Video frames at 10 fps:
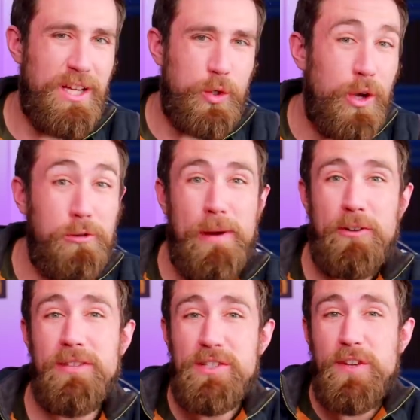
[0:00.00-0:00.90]
Quick
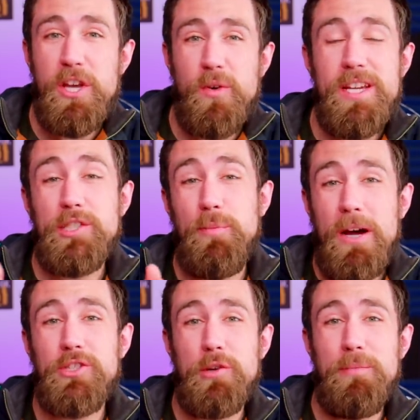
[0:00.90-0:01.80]
reminder, this video is
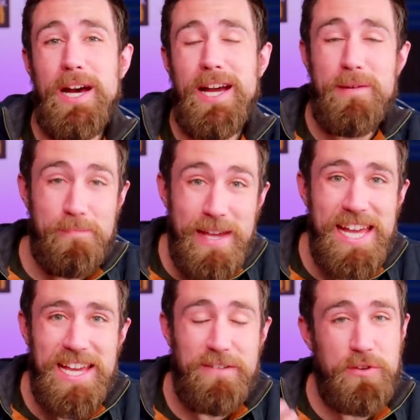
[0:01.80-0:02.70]
sponsored by
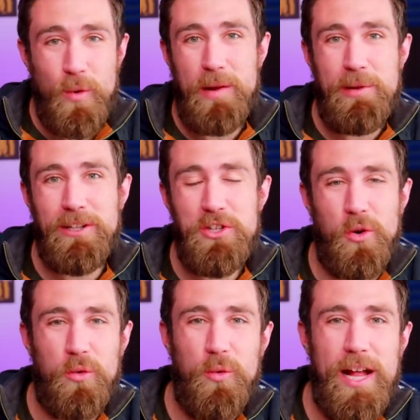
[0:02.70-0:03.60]
me. If you wanna build
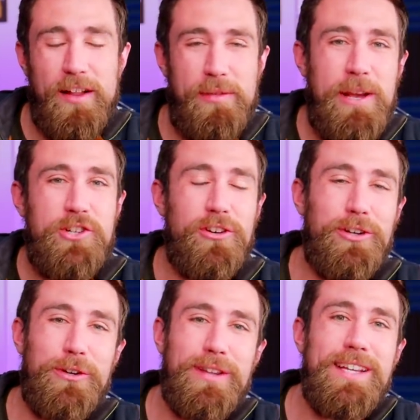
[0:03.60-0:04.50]
your wealth, make sure to
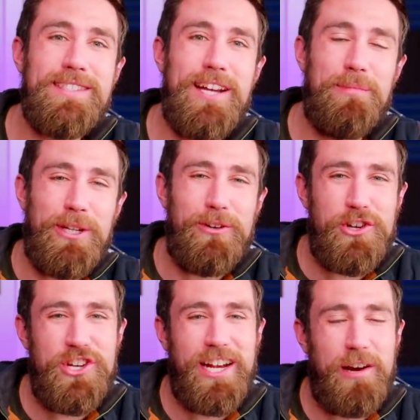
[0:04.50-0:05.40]
go to links down below to
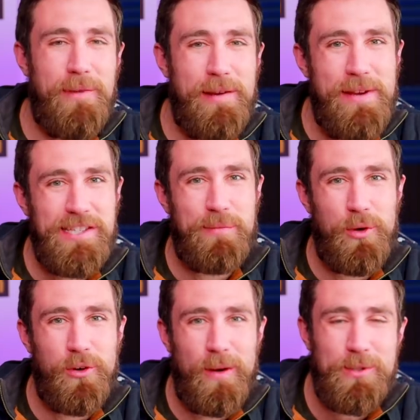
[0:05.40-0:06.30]
check out my amazing
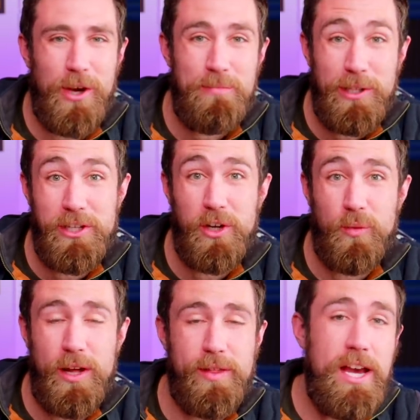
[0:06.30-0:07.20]
programs on building your
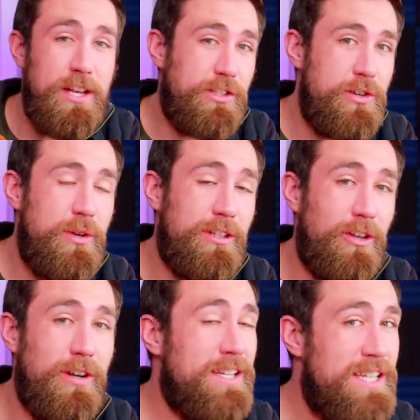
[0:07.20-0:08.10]
wealth so you can
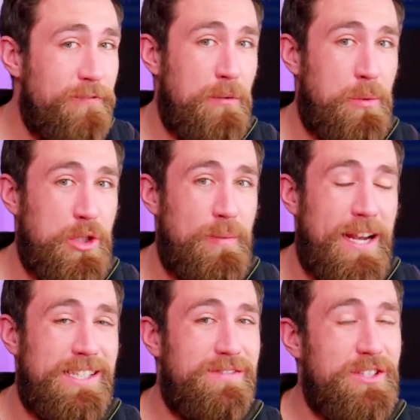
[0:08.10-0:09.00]
learn a different
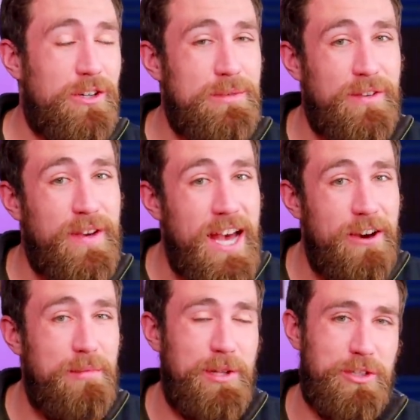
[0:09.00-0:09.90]
perspective in terms of
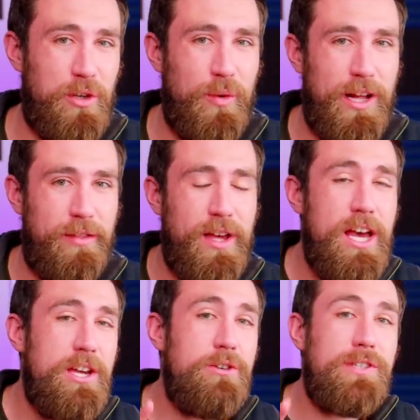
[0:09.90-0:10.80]
how to build your wealth.
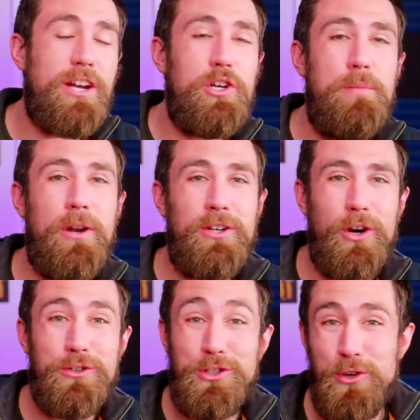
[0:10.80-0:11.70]
Use that coupon
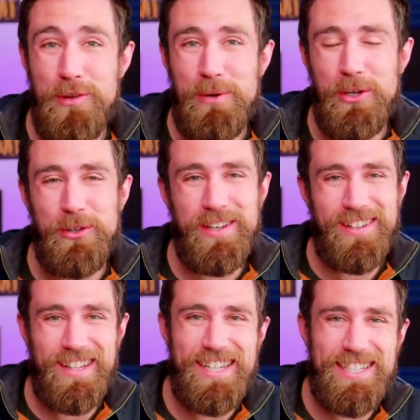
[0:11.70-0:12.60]
code to the moon,
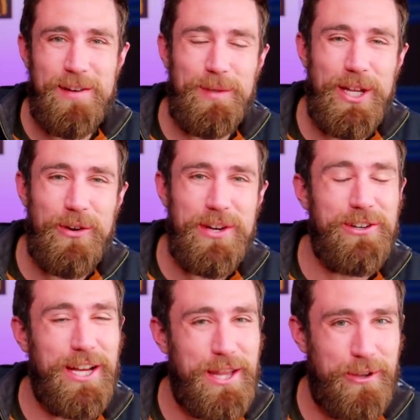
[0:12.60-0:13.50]
link down below, and
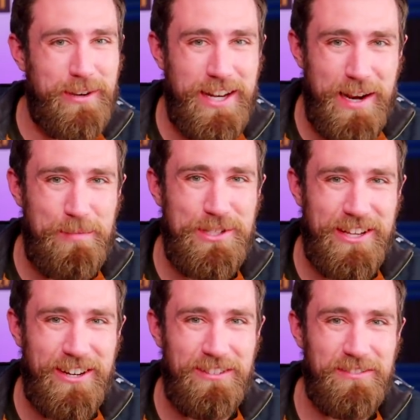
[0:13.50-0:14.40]
you'll get
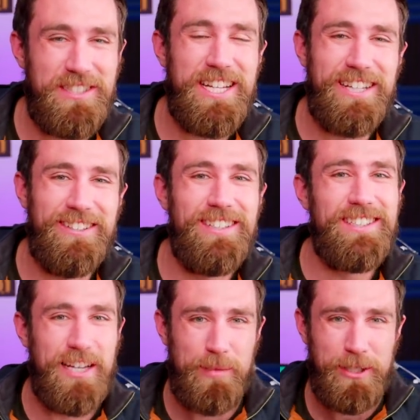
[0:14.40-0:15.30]
39% off. Take a
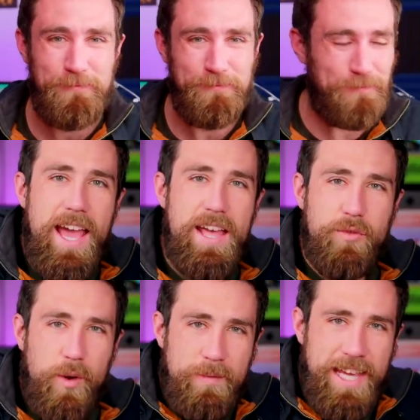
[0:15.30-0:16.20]
look down below. Hey
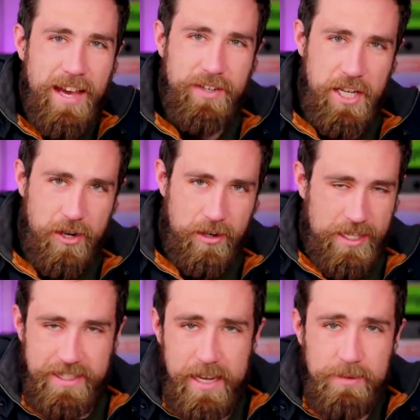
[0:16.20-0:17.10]
everyone, Meet Kevin here.
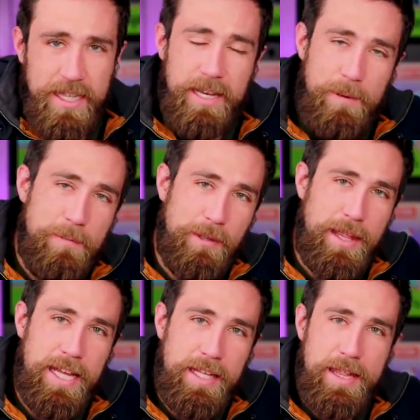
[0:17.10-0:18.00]
It seems like people
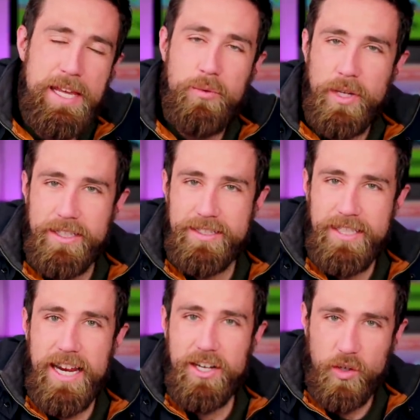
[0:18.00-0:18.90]
think the real
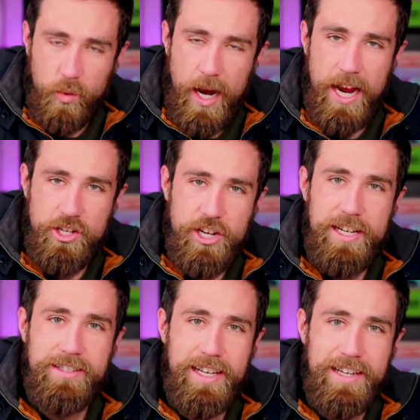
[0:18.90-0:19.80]
estate crash
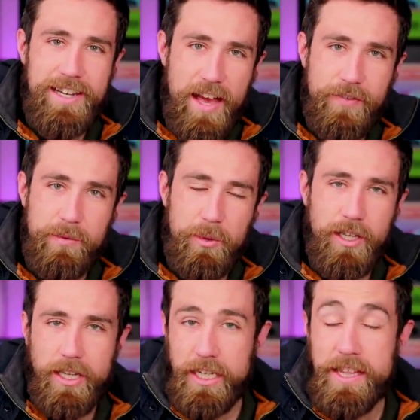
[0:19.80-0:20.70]
is
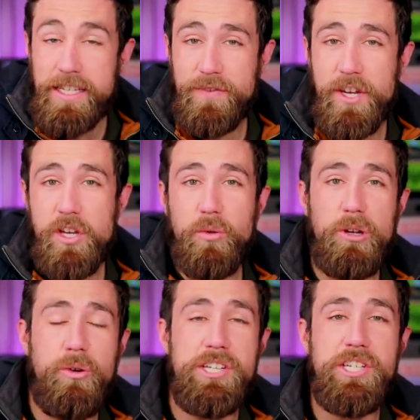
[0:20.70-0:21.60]
inevitable, and in this video we're
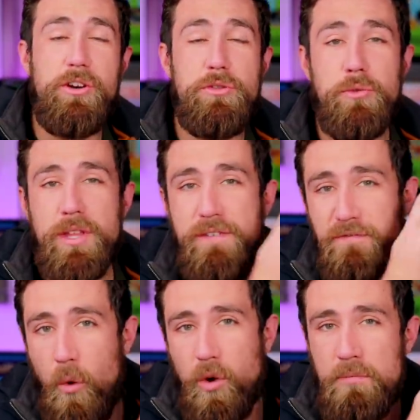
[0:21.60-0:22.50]
going to go through the
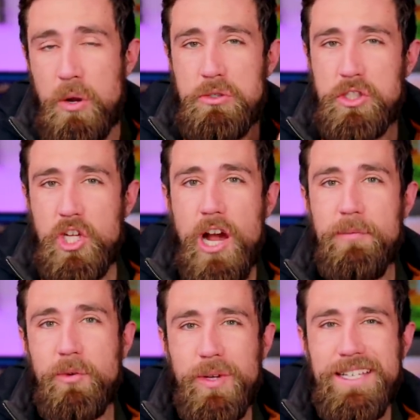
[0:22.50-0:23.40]
four most
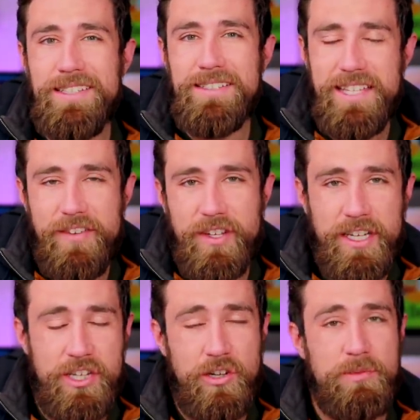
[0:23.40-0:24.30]
common reasons given
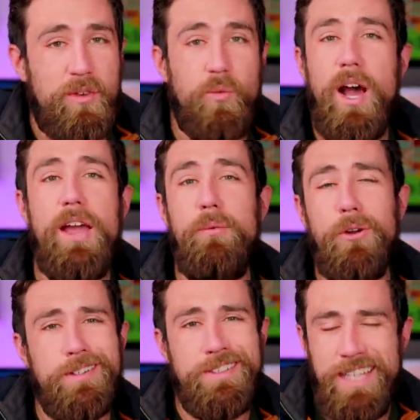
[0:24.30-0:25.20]
in terms of why
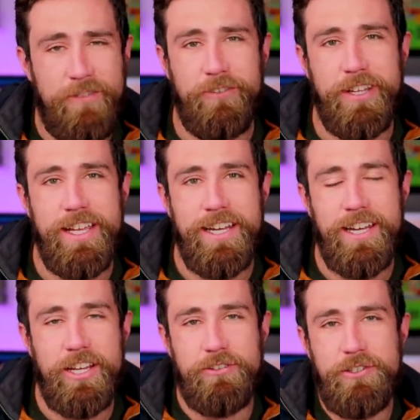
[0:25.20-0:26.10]
we're definitely in
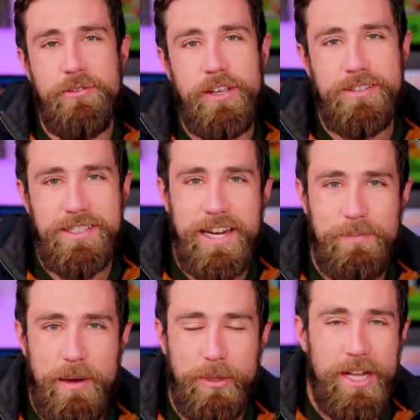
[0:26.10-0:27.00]
another 2008
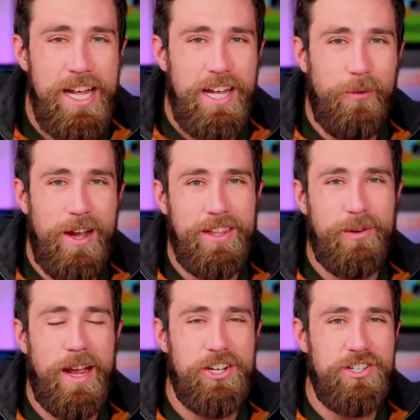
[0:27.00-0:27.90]
bubble and why the
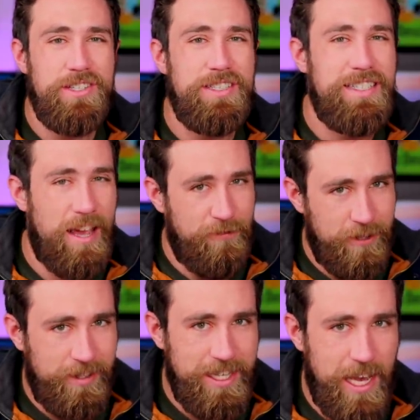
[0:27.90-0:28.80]
crash is
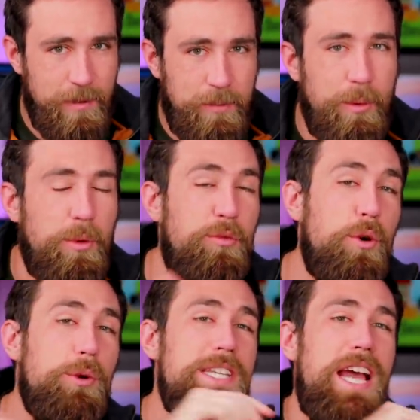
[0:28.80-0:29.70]
definitely coming. But
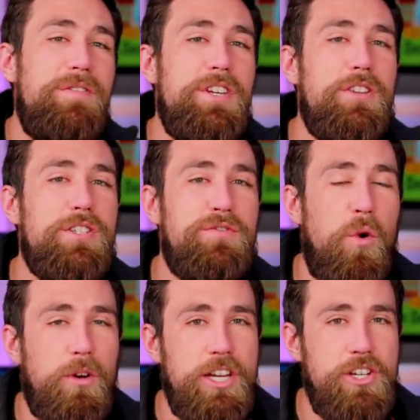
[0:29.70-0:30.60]
before we dive into those
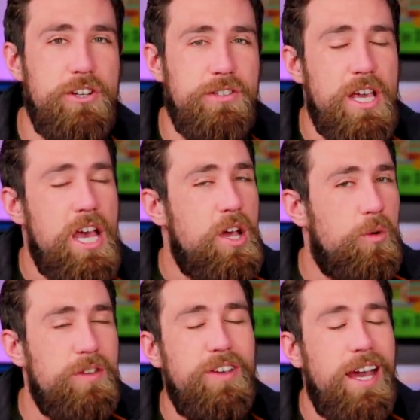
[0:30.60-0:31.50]
four issues,
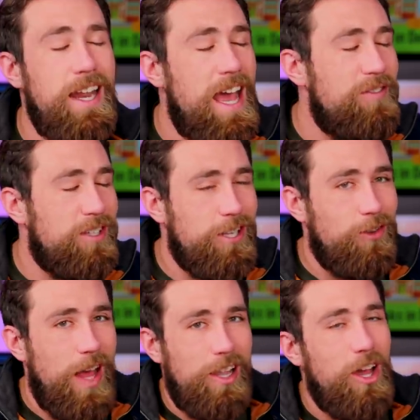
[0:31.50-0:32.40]
we've got to have a
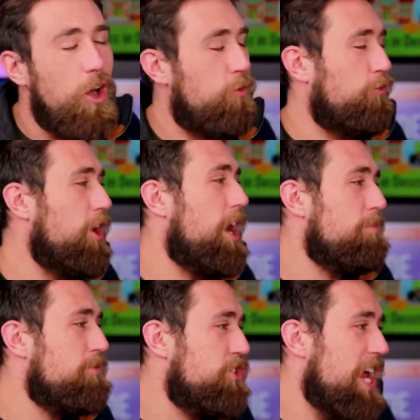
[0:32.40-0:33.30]
little hello
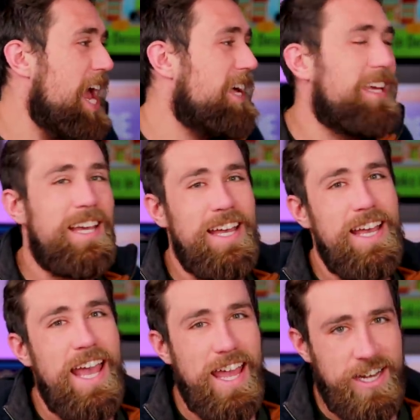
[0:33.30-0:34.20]
from Jack
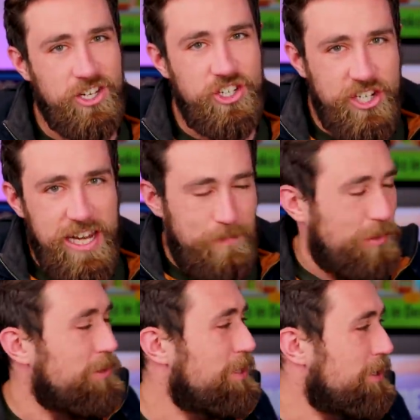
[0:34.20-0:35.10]
and his sheep.
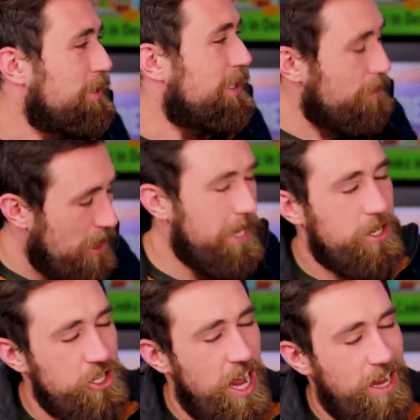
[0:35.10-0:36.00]
Come on
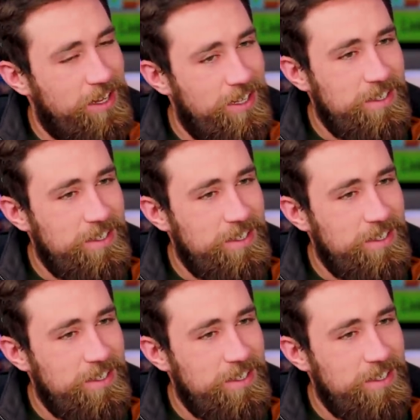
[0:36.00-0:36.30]
in, Jack.